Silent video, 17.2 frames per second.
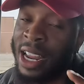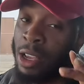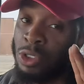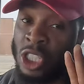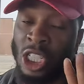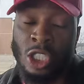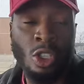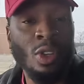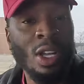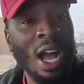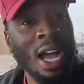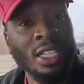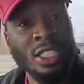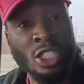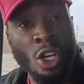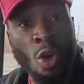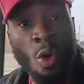Now, just so you
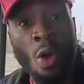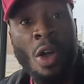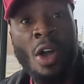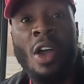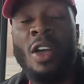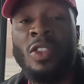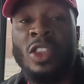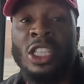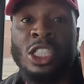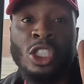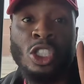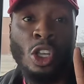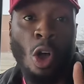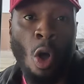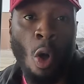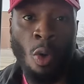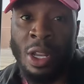guys know, this
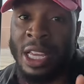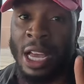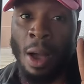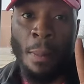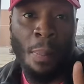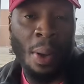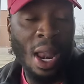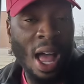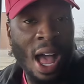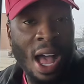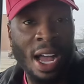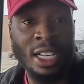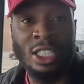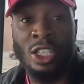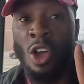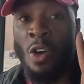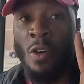is only
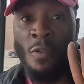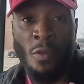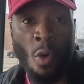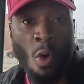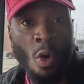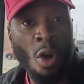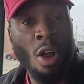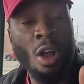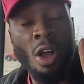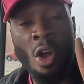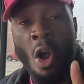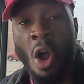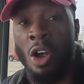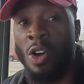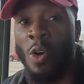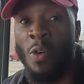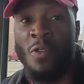applies for
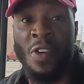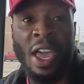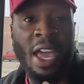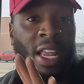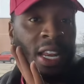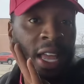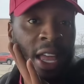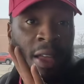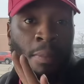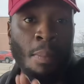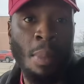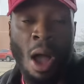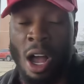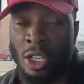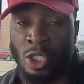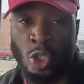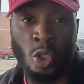cargo van and
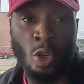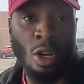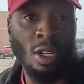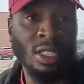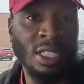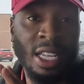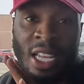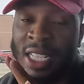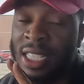box trucks.